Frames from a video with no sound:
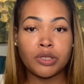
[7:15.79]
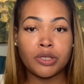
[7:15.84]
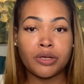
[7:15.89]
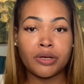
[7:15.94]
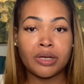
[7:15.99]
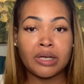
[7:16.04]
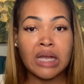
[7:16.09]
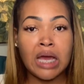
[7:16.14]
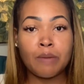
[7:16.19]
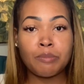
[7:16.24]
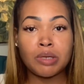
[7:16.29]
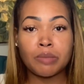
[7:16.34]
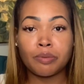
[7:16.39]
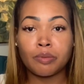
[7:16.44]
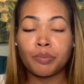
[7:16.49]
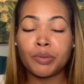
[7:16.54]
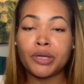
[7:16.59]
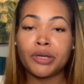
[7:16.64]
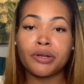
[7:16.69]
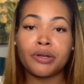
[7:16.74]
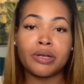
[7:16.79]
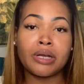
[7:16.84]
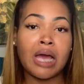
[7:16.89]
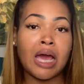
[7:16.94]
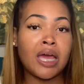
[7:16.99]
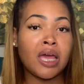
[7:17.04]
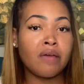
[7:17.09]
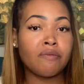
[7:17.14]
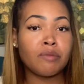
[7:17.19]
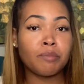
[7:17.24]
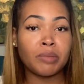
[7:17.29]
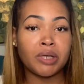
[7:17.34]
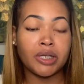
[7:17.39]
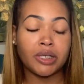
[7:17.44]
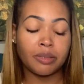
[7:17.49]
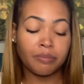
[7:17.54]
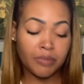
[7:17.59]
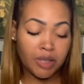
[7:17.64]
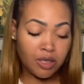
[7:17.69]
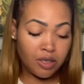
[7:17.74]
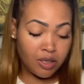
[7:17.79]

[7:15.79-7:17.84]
there and not be prepared and not have the money.